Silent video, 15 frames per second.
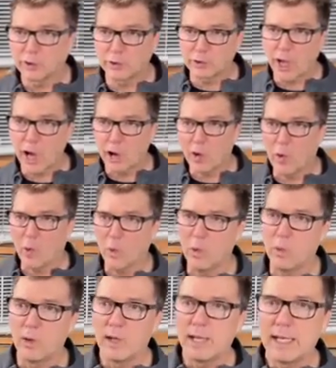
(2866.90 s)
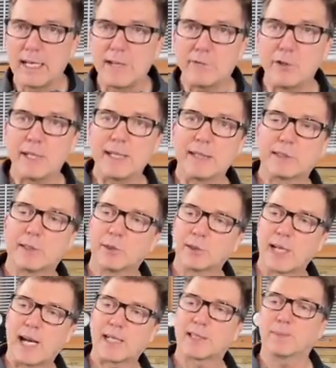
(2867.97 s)
you'll know if you need to
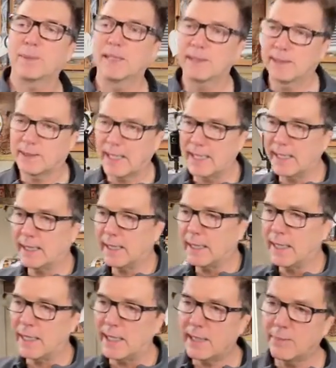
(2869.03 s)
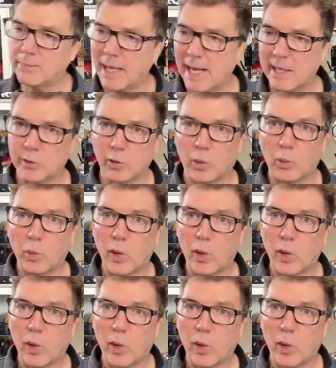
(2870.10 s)
use high-speed sync in manual,